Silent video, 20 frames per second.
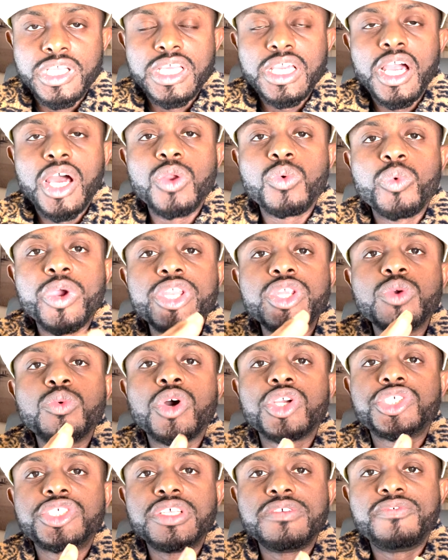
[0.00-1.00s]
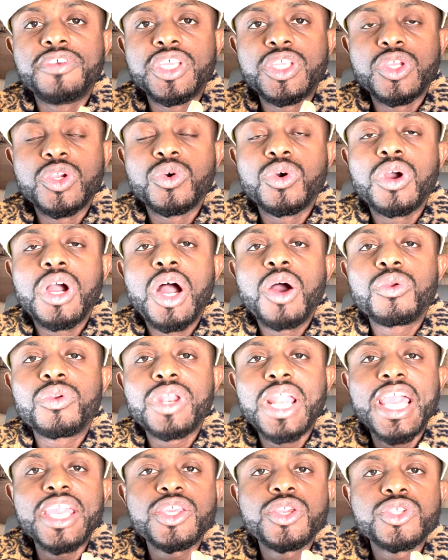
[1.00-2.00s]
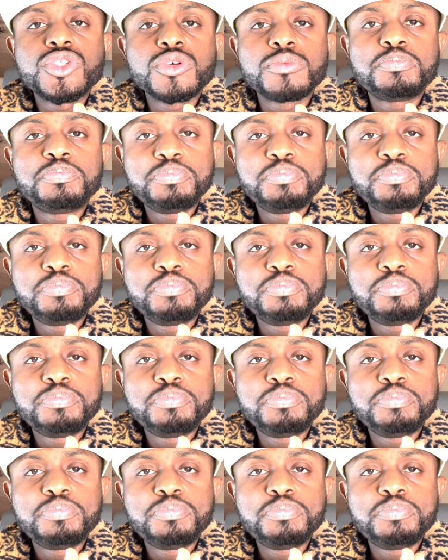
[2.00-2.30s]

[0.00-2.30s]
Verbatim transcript: and when you watch the video I would like you to